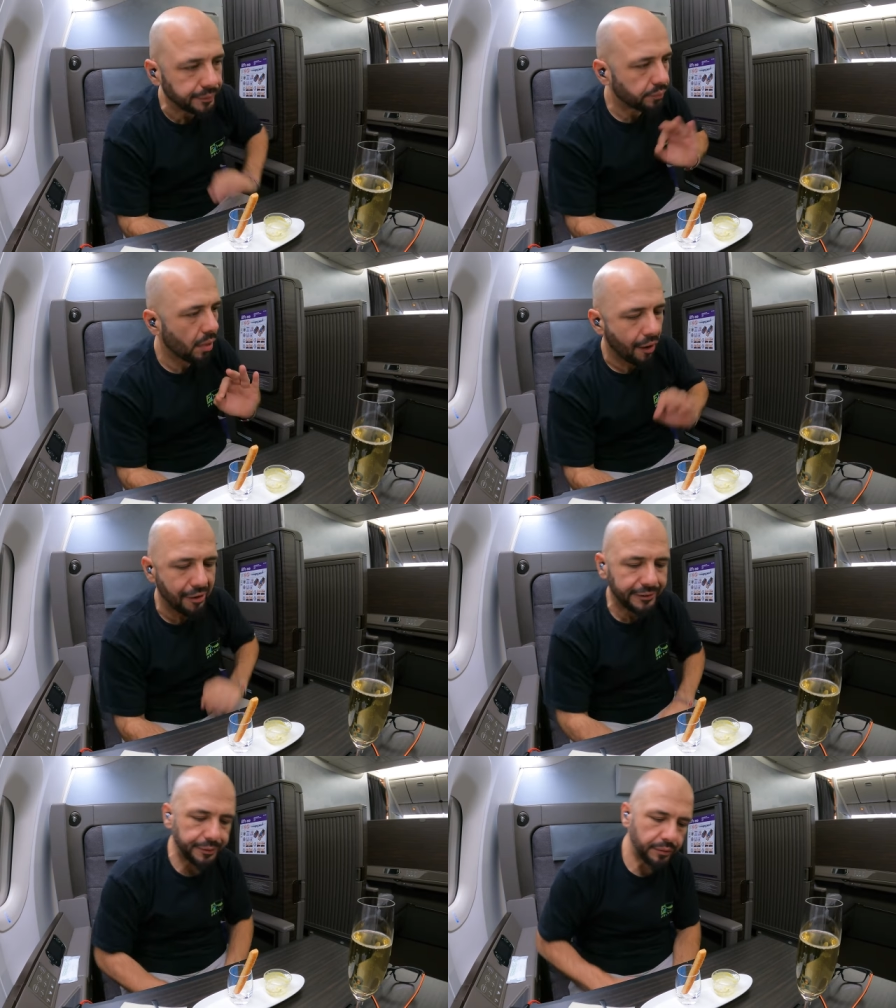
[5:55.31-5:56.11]
And
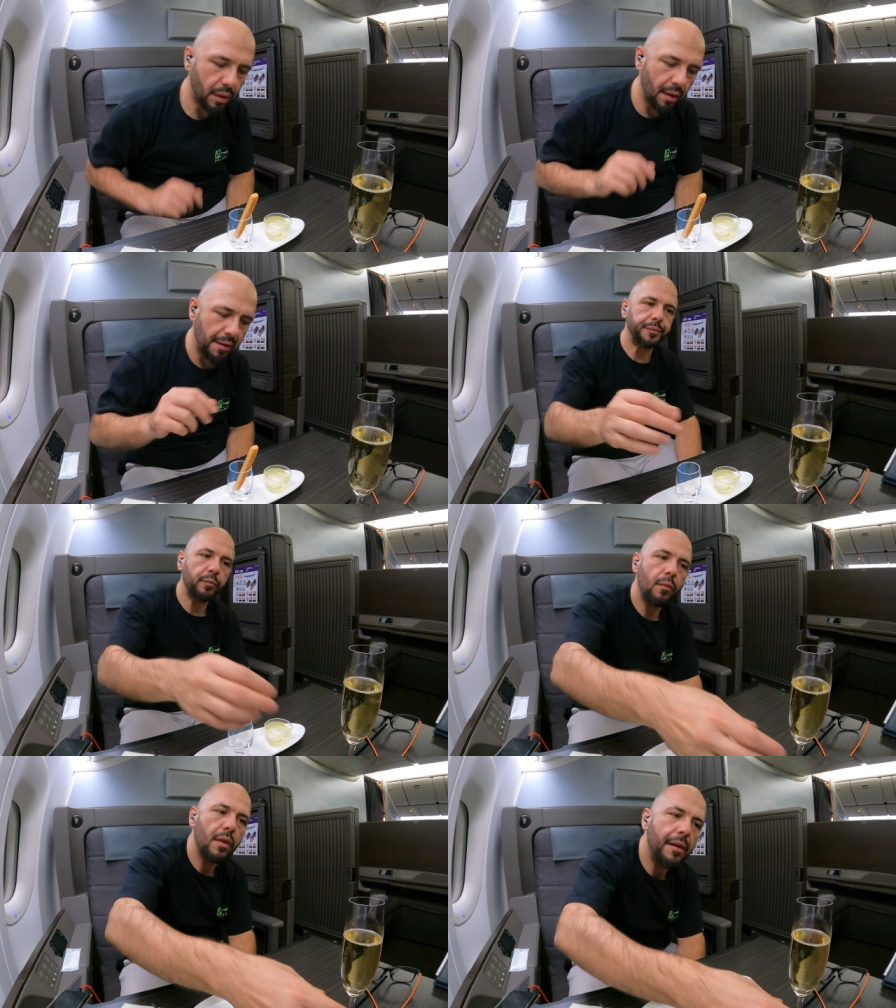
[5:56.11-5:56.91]
of course,
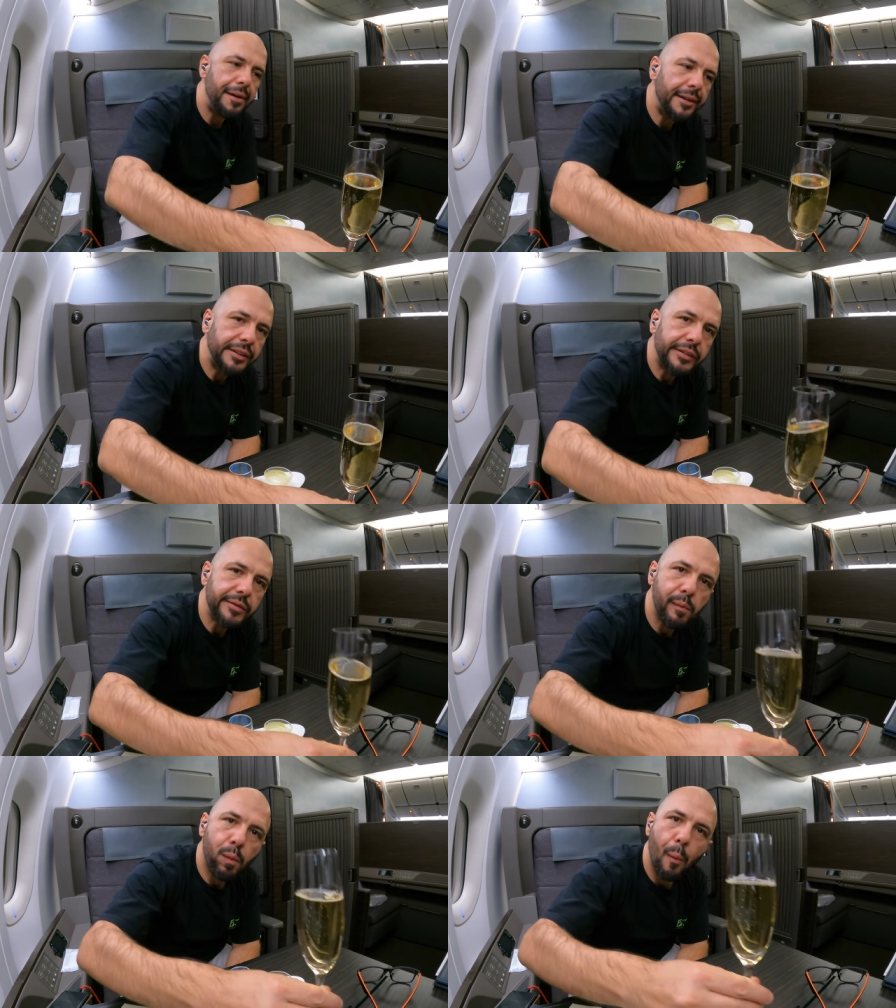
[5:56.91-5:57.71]
copious amounts
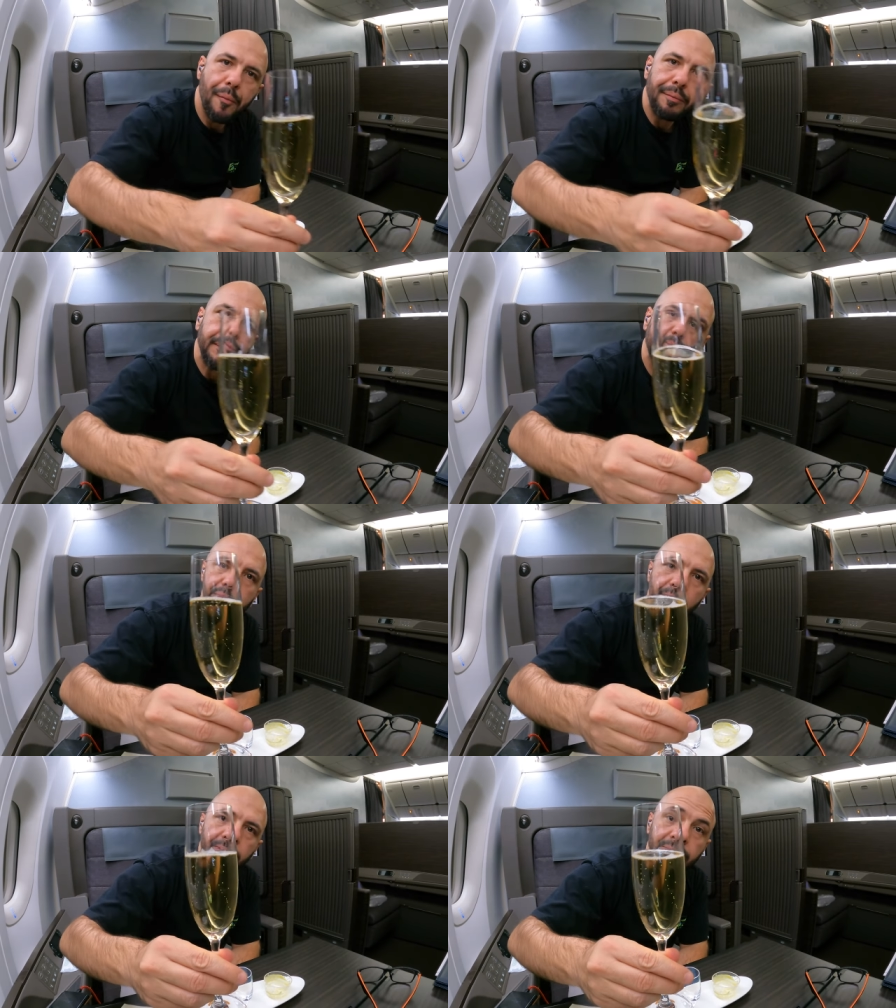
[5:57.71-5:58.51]
of Krug
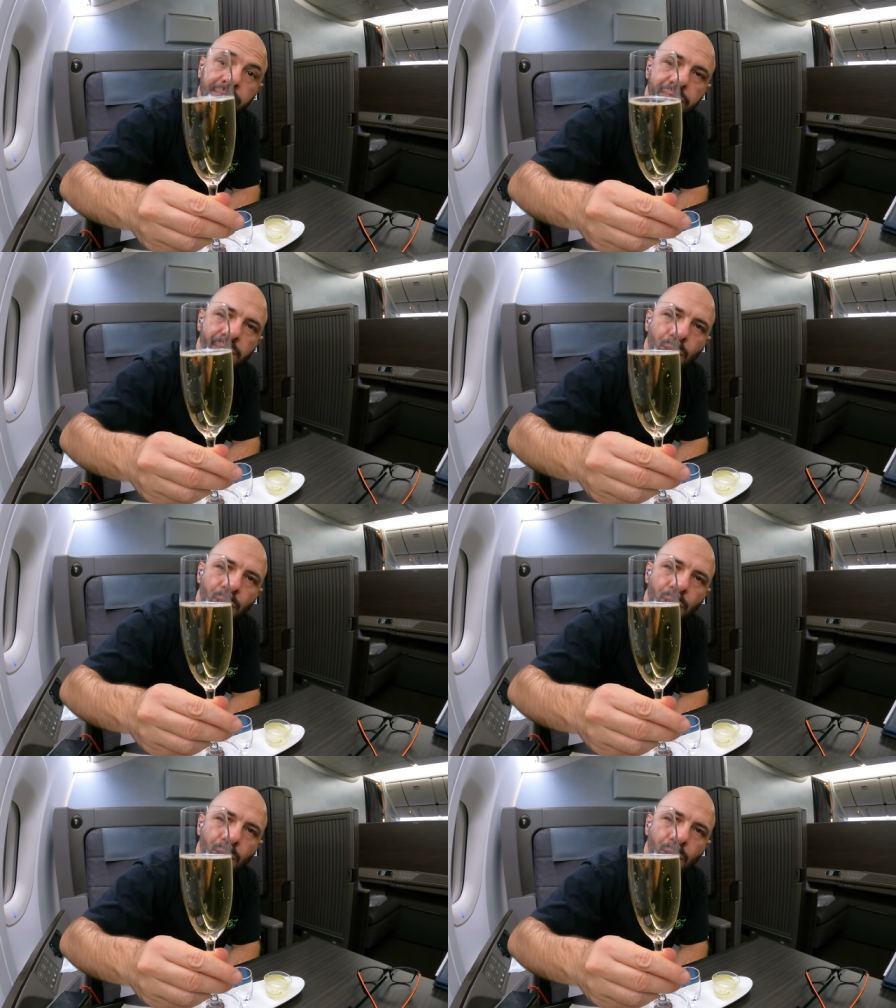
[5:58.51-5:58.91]
champagne to wash it